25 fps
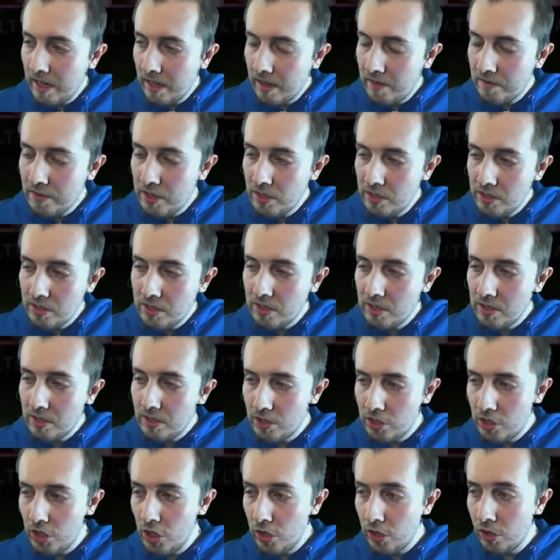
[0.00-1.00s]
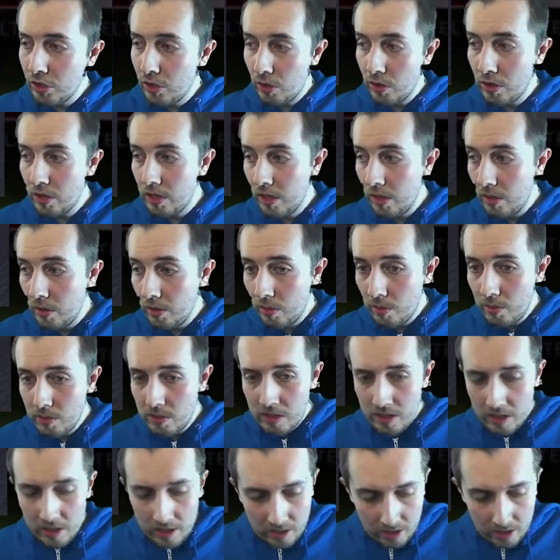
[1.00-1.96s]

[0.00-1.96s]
I've just got the news